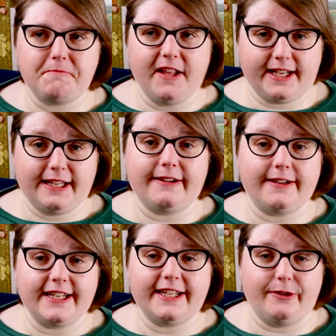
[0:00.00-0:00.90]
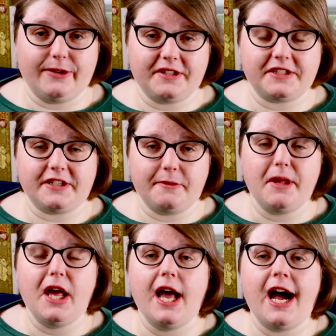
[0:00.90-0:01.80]
Like literally all of the
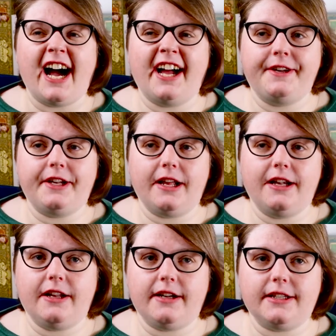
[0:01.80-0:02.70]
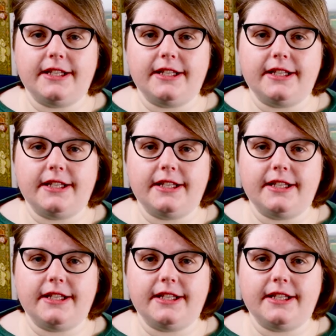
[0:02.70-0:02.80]
time. And a lot